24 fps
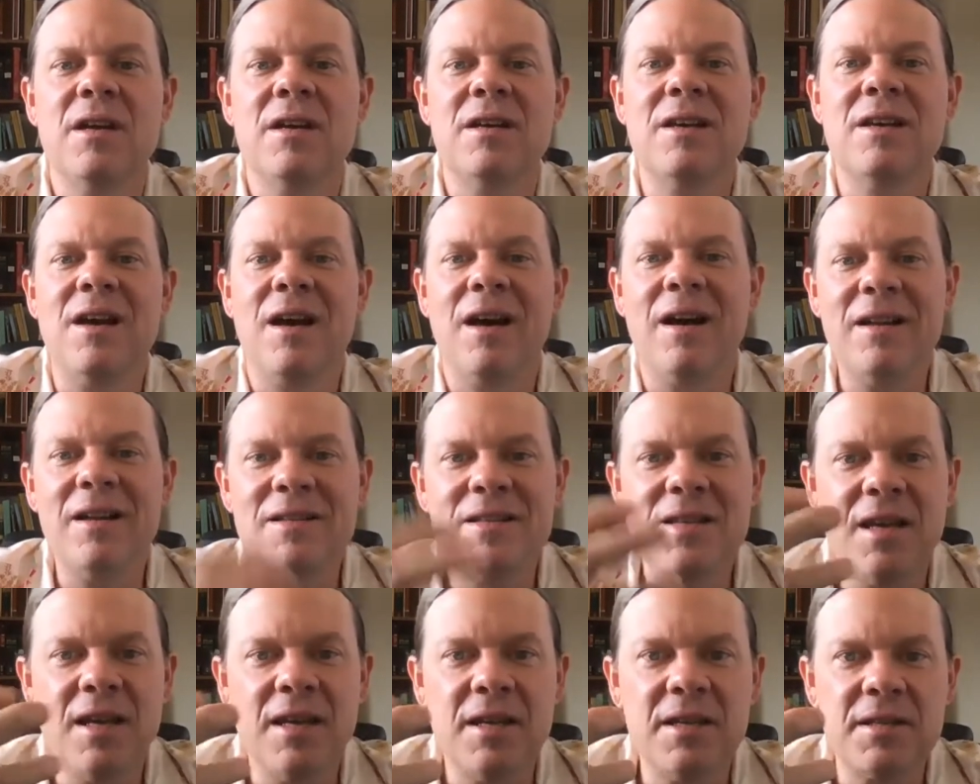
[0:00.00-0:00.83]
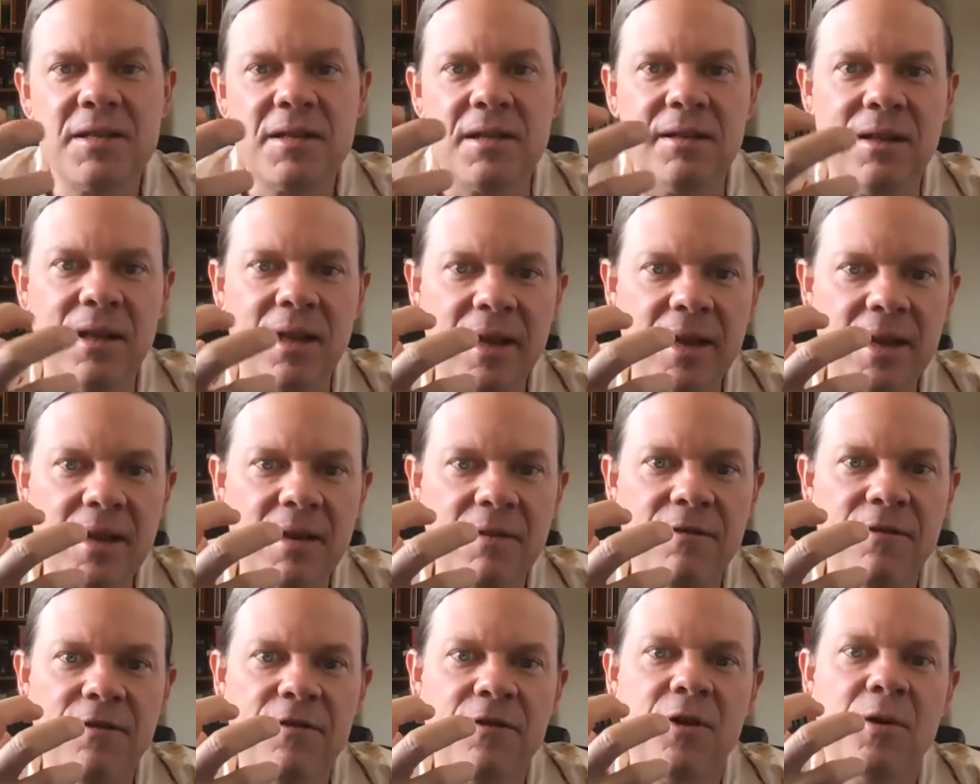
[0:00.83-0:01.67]
God takes the
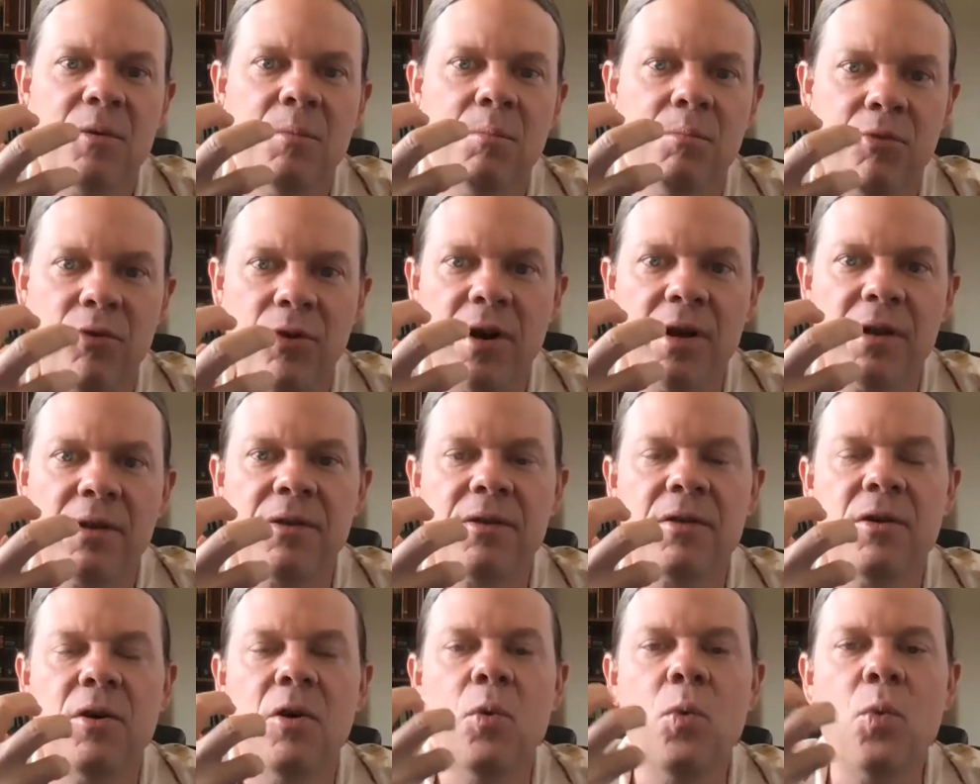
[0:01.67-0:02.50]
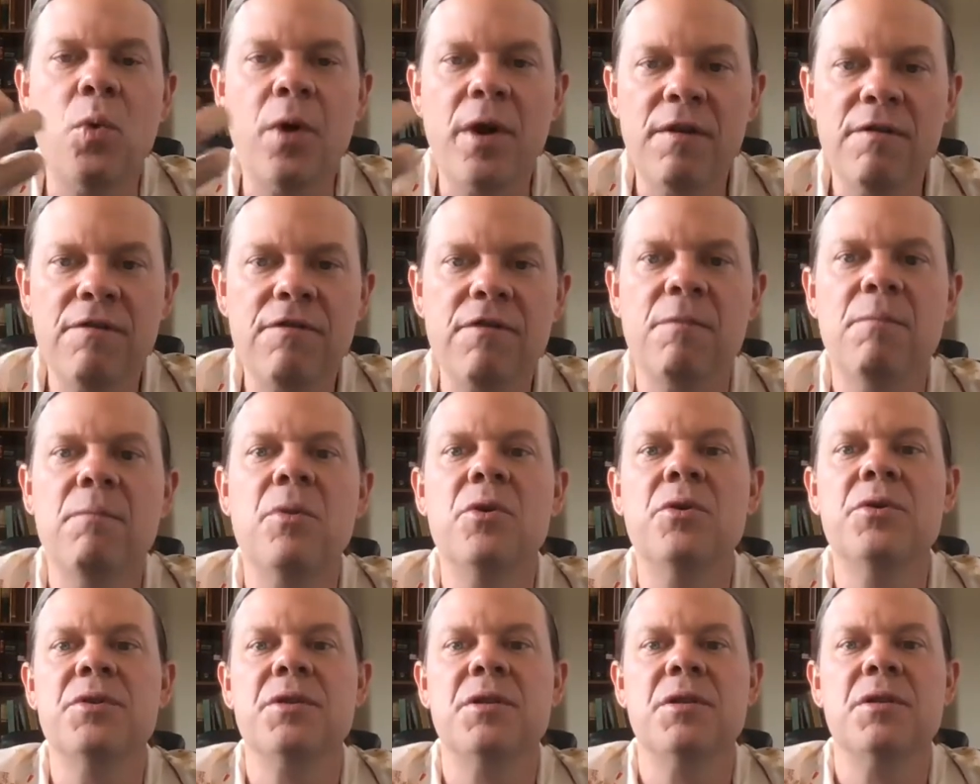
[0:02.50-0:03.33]
life breath away from
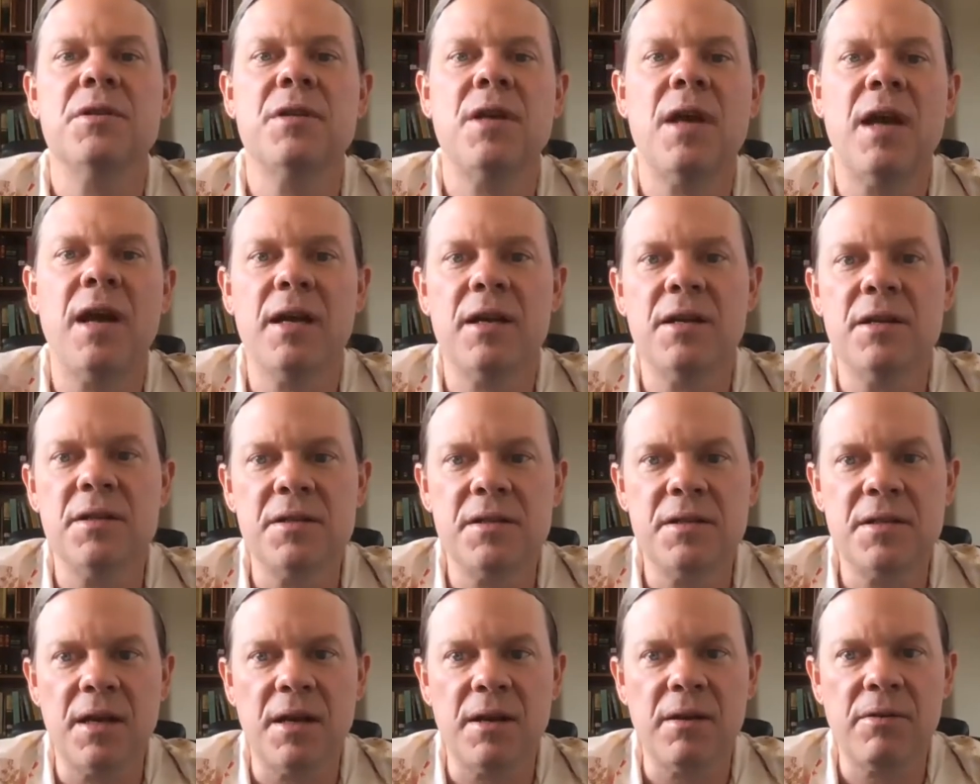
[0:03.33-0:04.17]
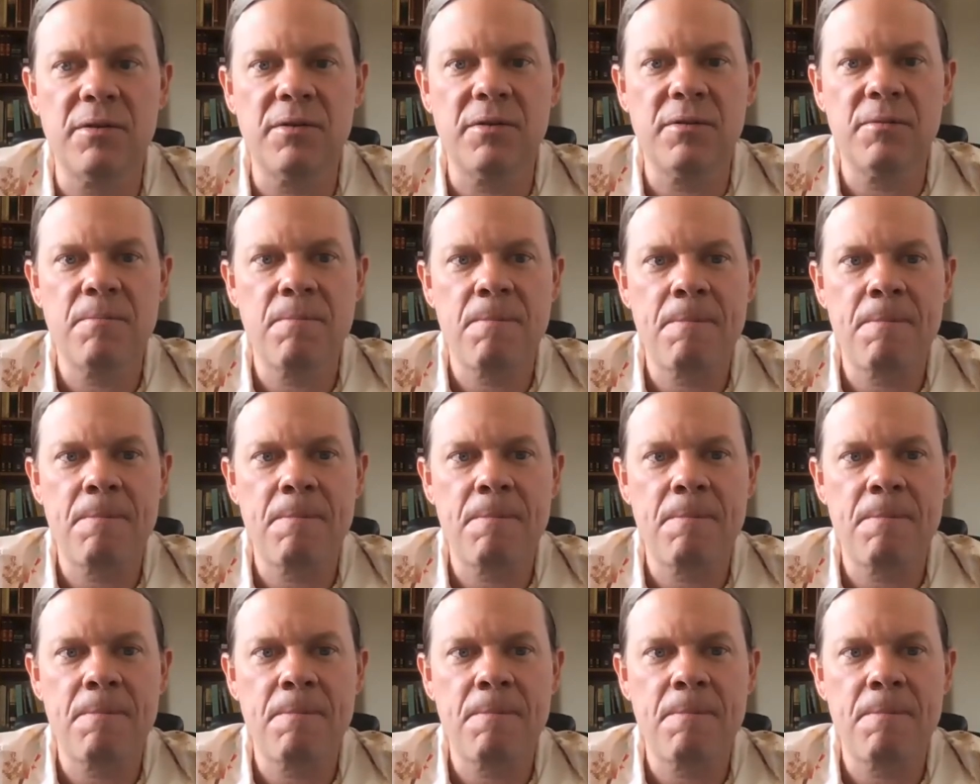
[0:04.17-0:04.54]
Moses at his death.